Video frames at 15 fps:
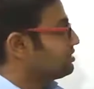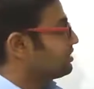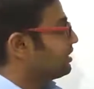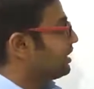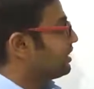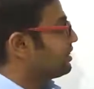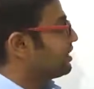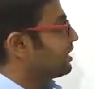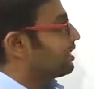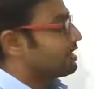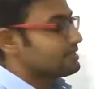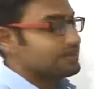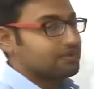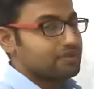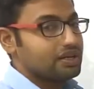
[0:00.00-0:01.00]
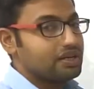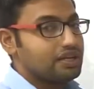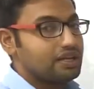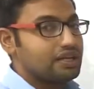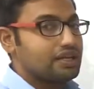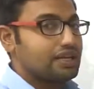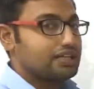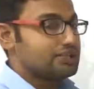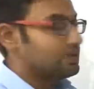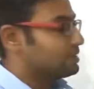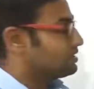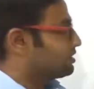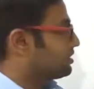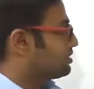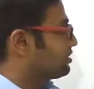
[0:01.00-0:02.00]
and the decimal
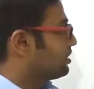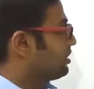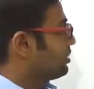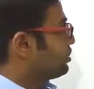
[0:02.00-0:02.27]
expansions.